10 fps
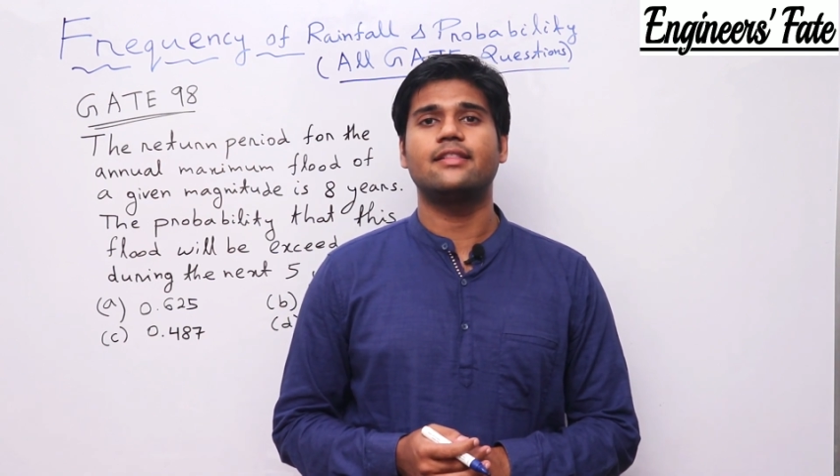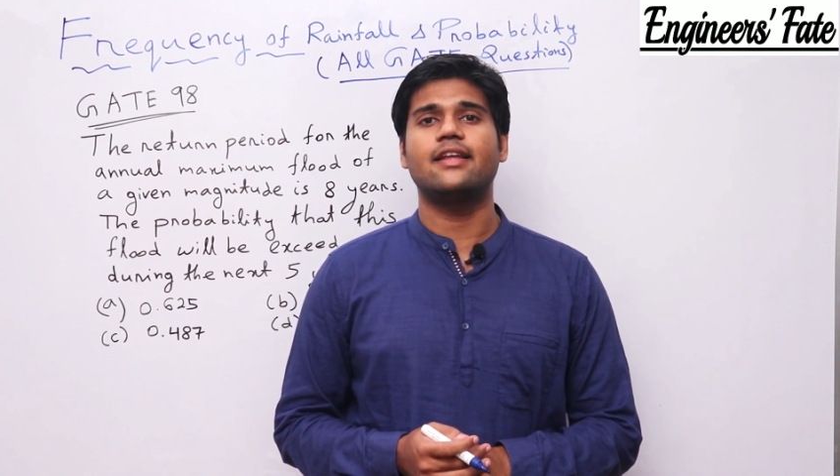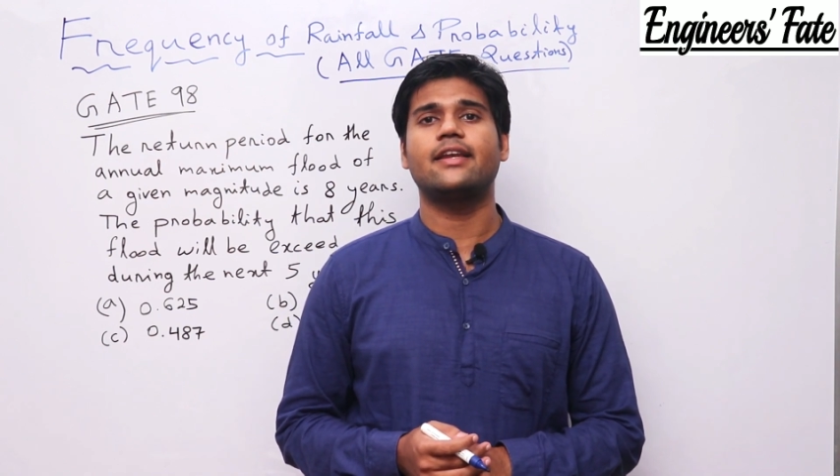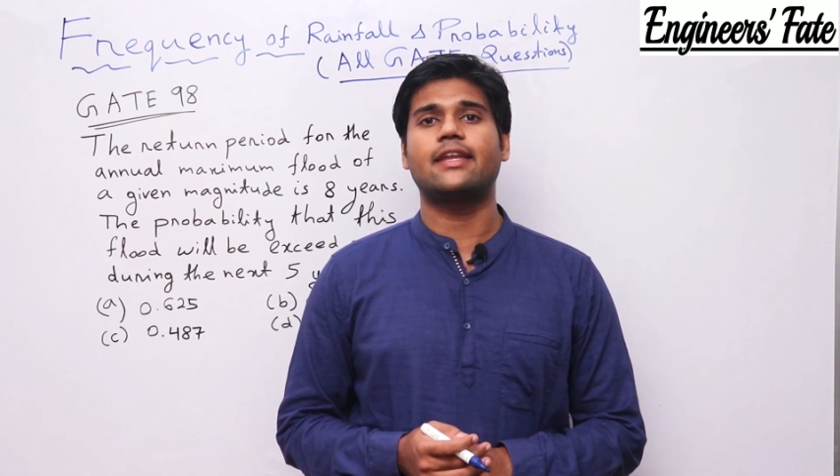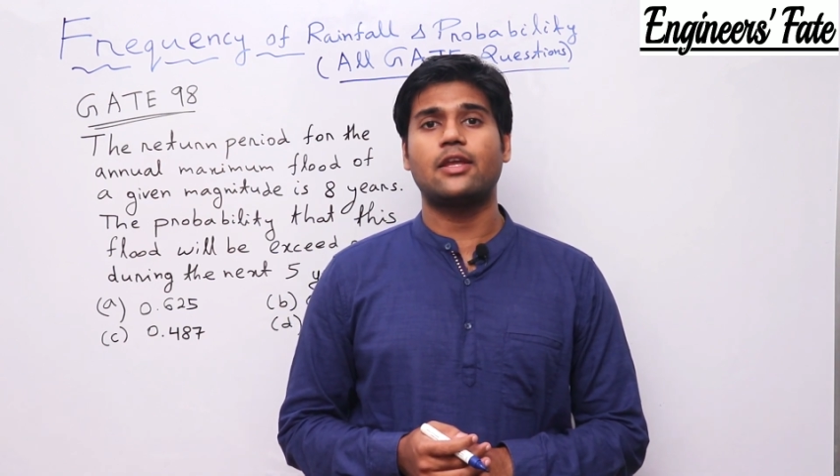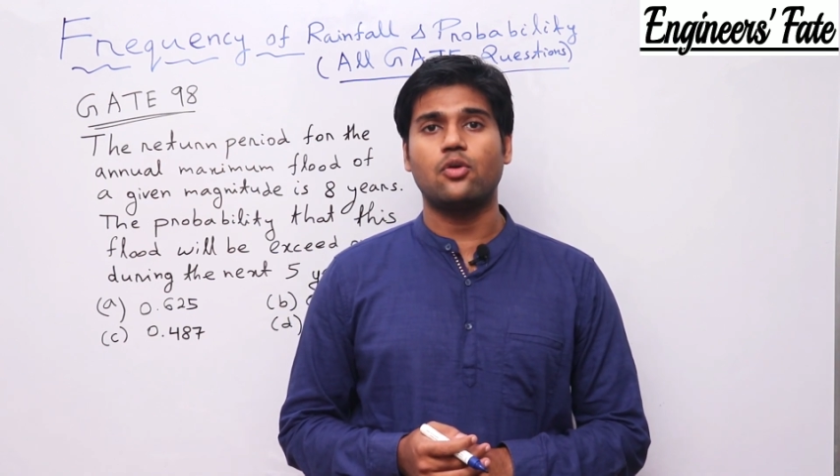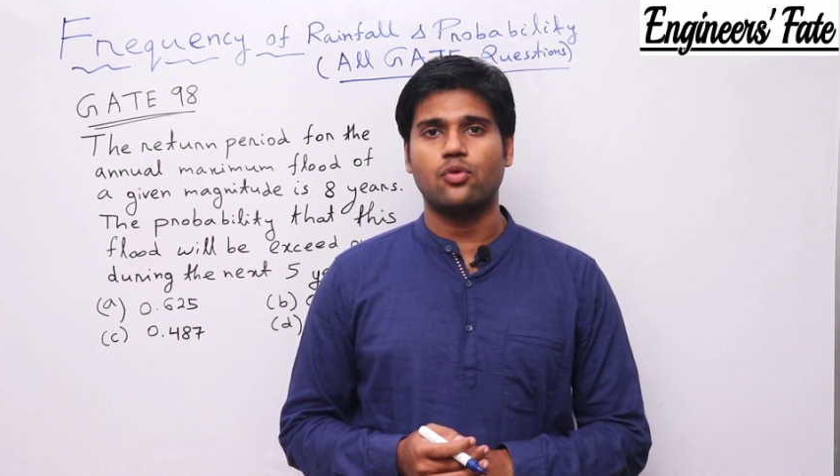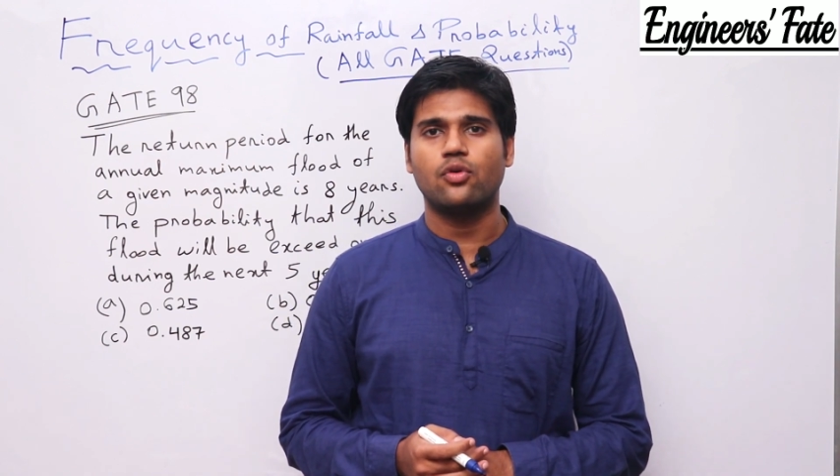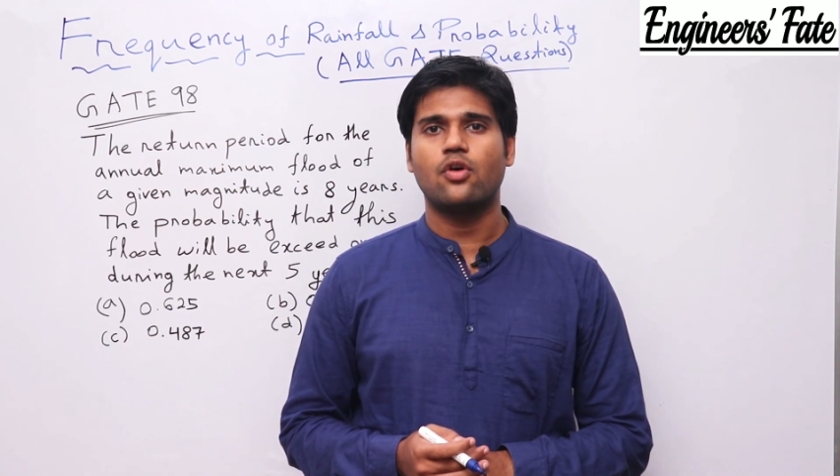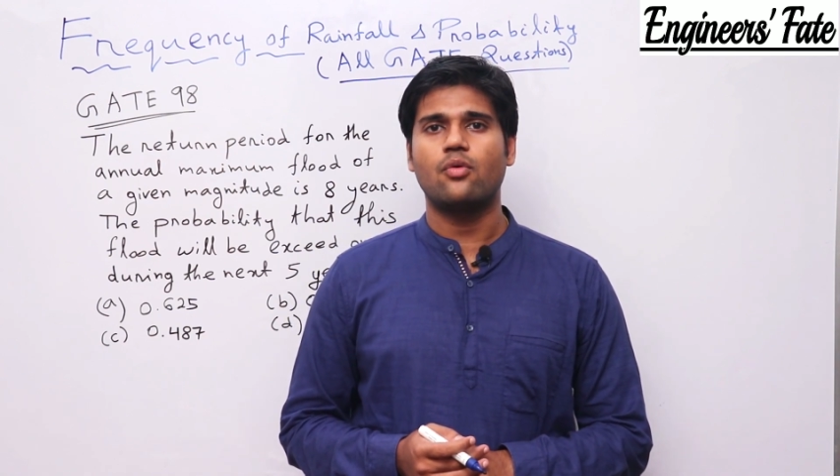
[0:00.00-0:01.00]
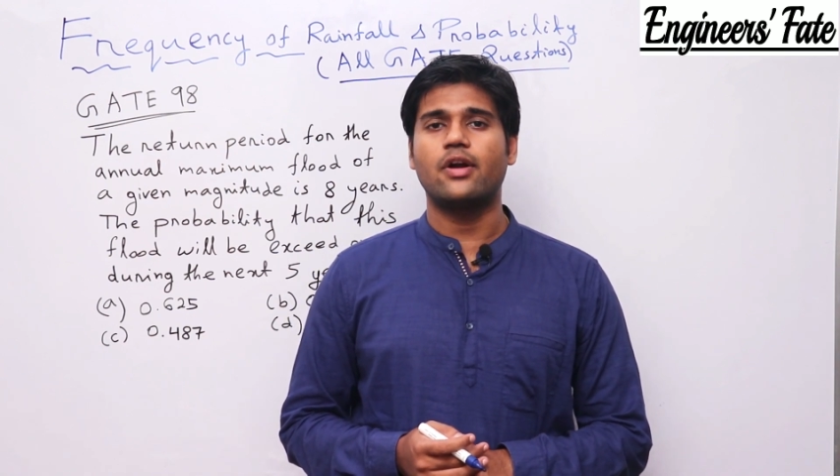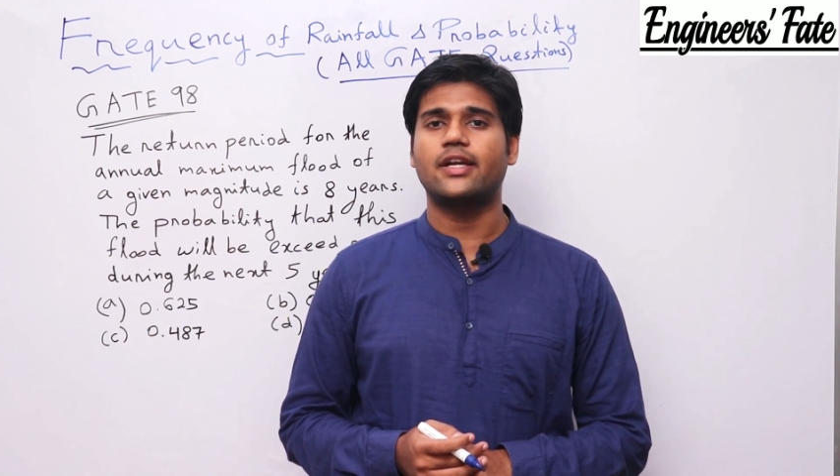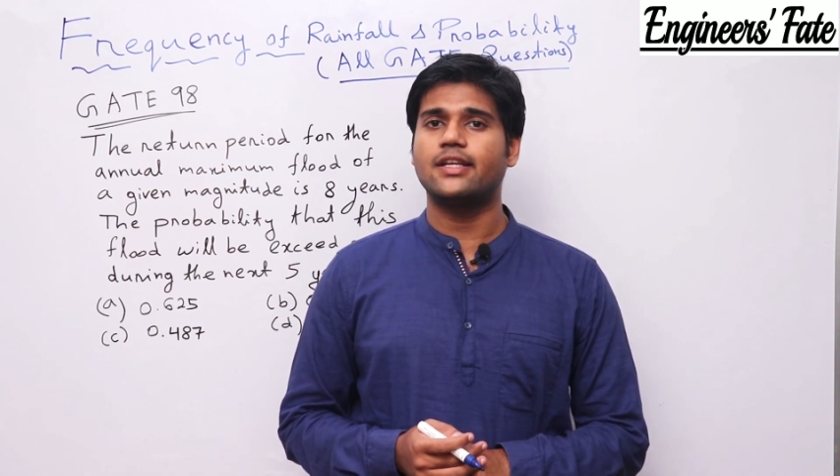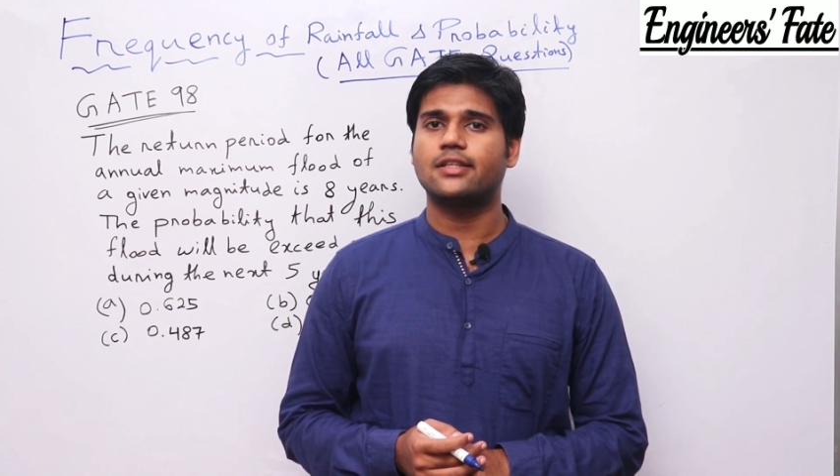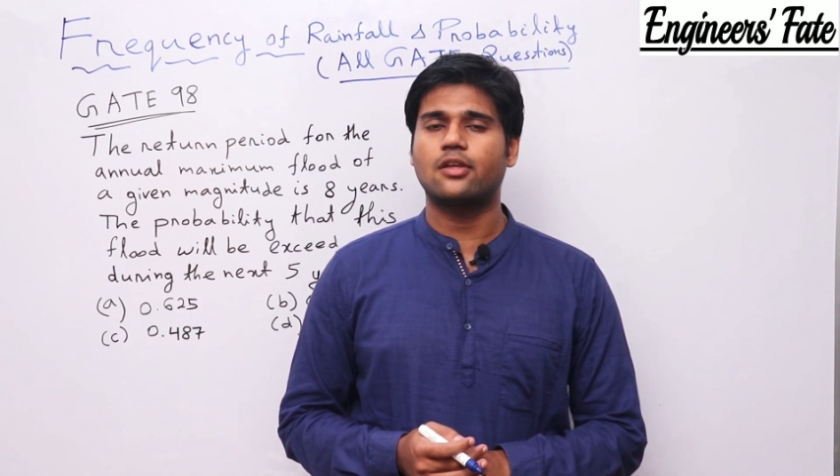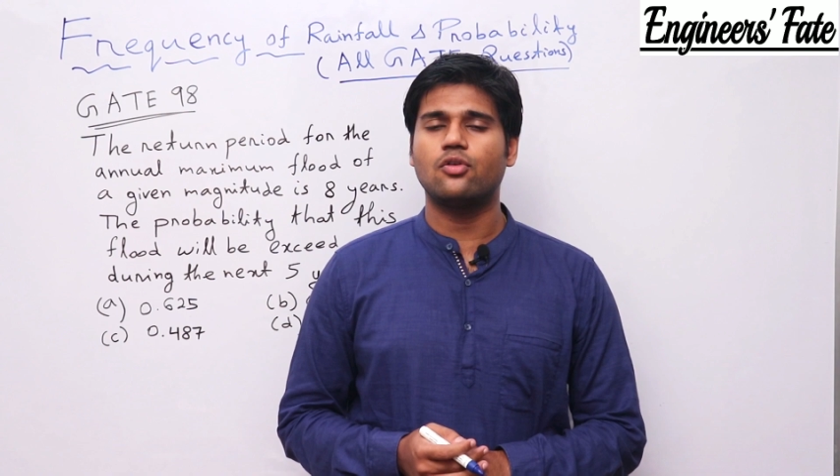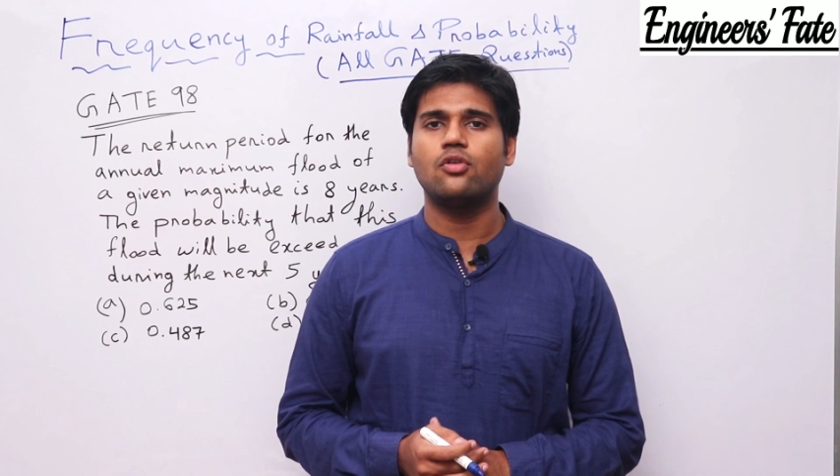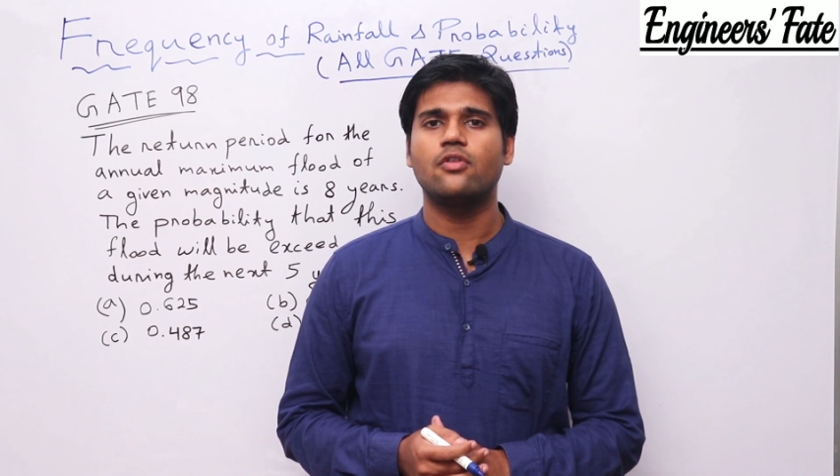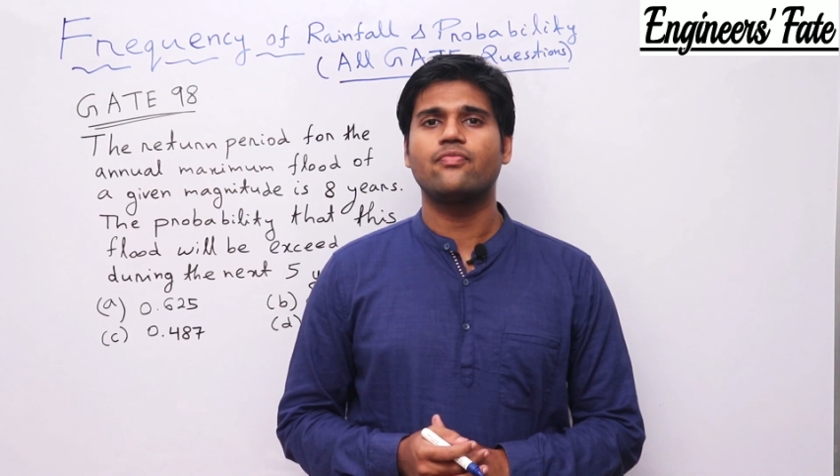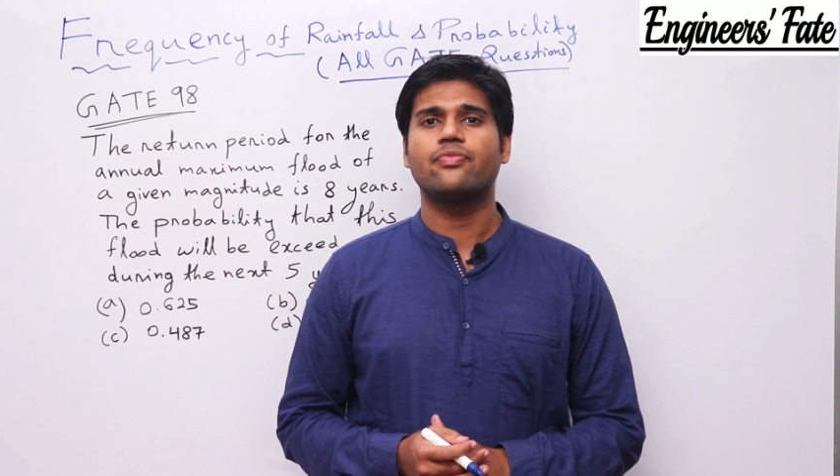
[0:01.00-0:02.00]
Then Q. What is
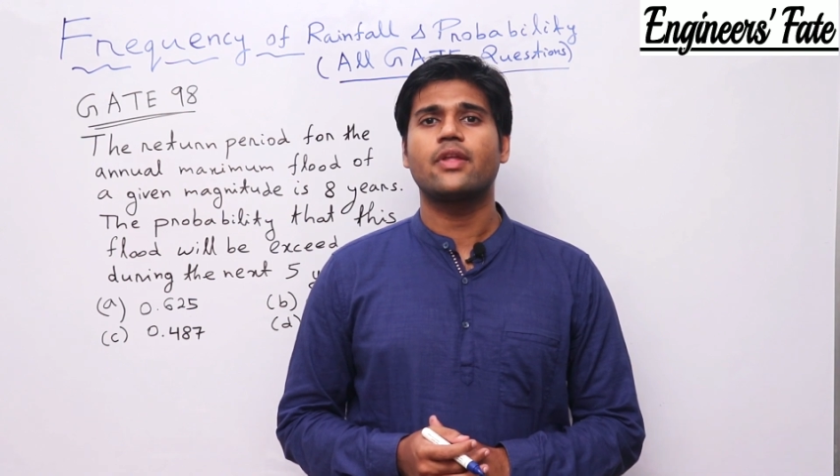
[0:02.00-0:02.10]
Q?